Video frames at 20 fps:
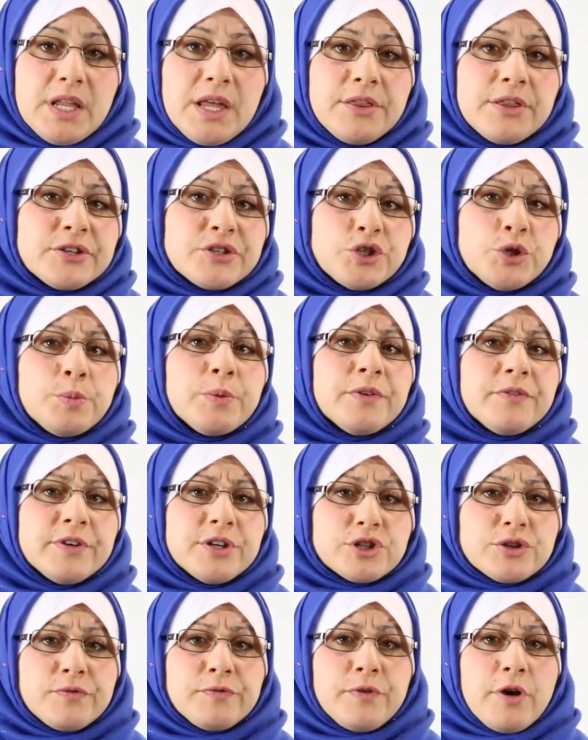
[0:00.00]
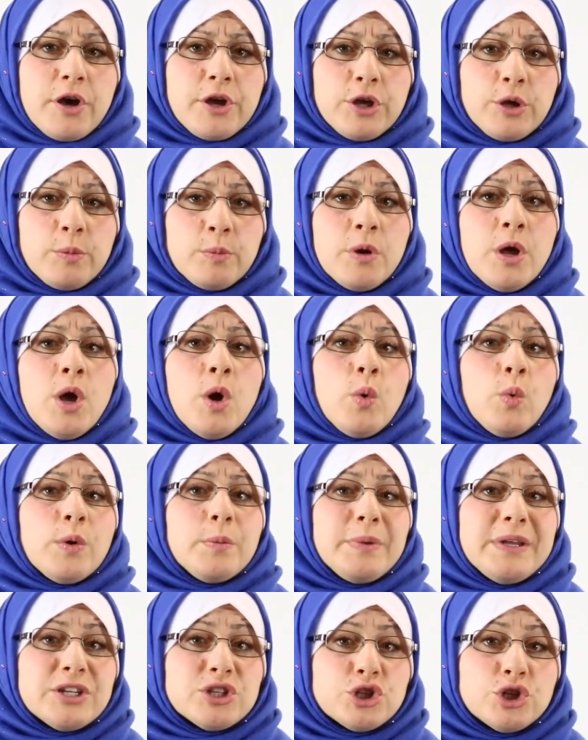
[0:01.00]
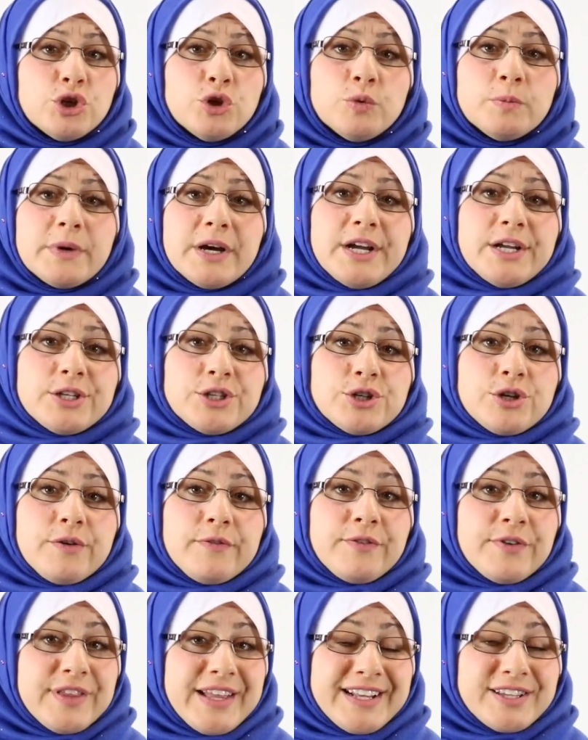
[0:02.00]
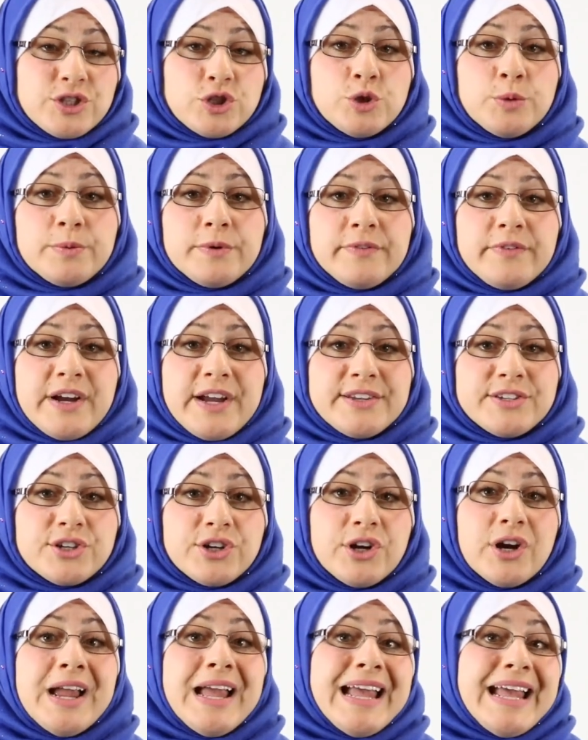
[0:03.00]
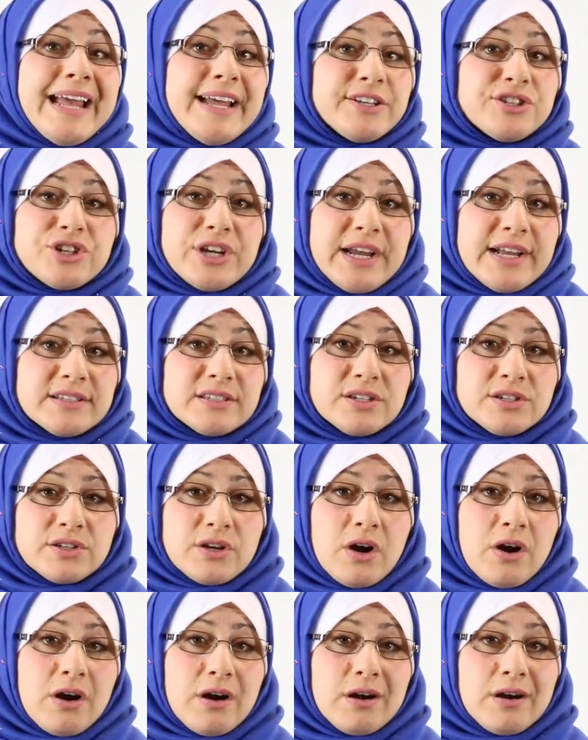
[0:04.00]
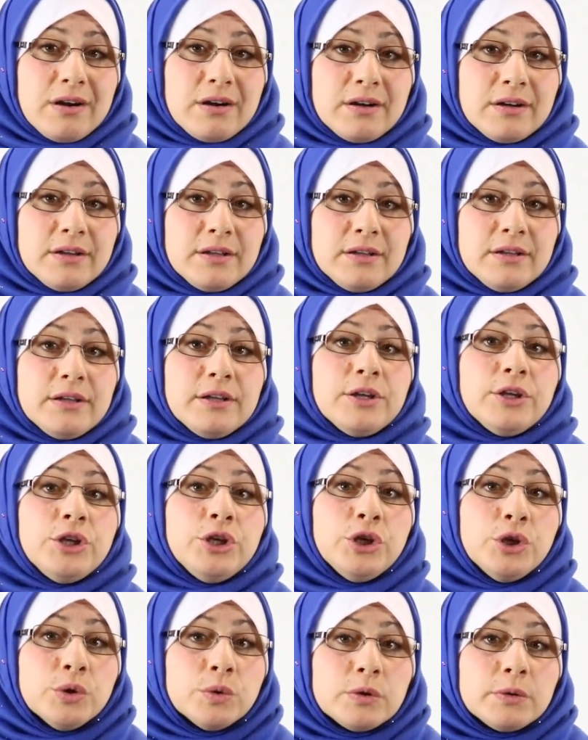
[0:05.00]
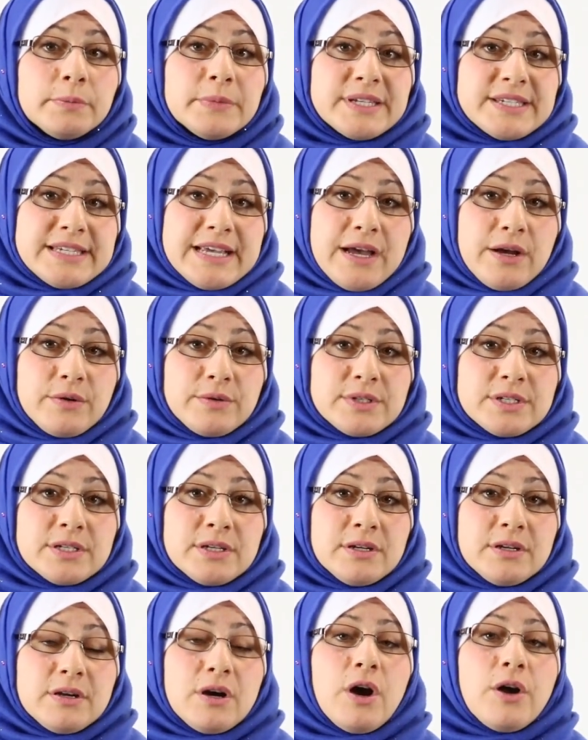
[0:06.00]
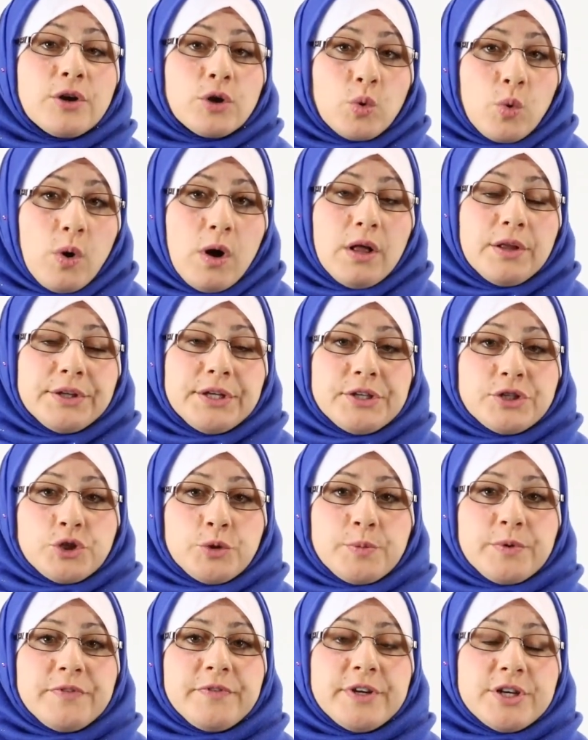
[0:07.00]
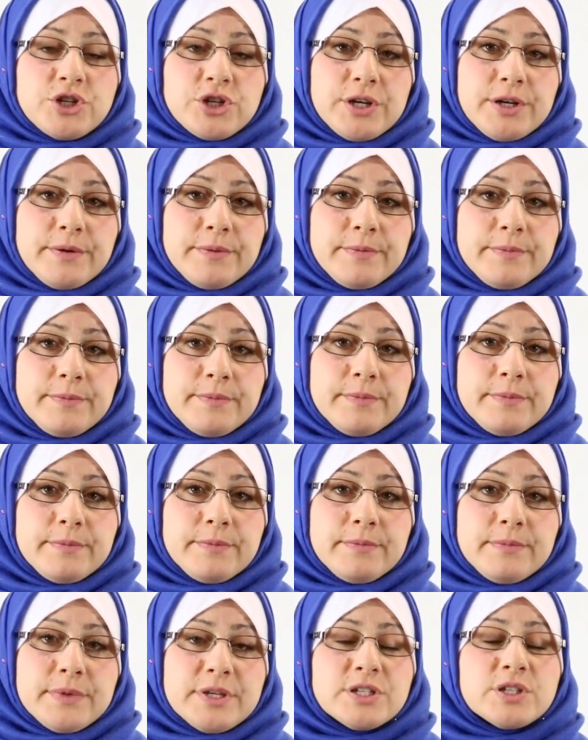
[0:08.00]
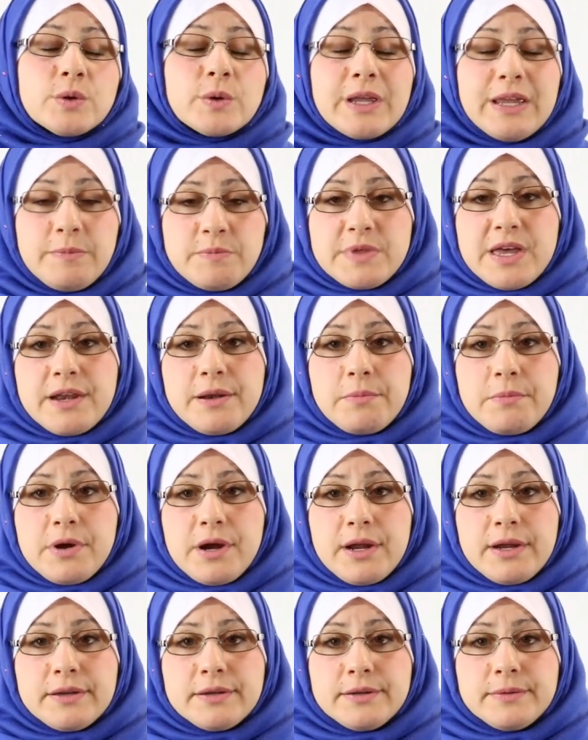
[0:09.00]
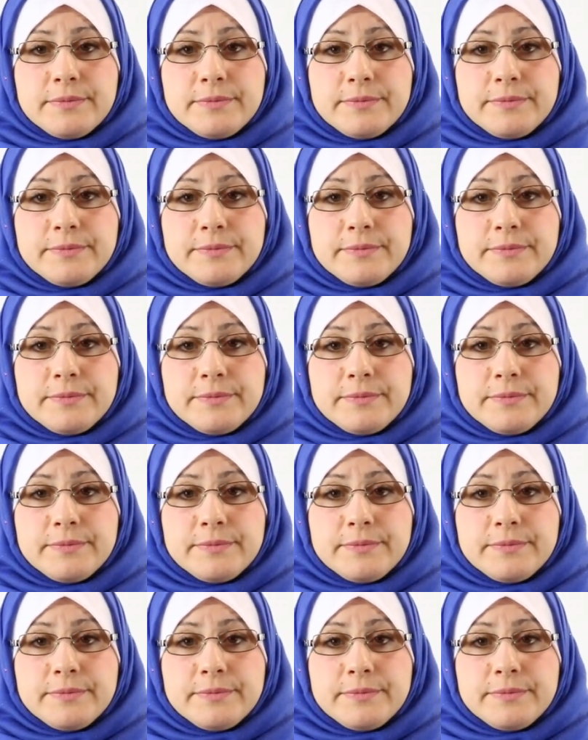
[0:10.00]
The supervision volume would be too much for that supervisor, and chances are you'll miss out on quality supervision. So keep that in mind.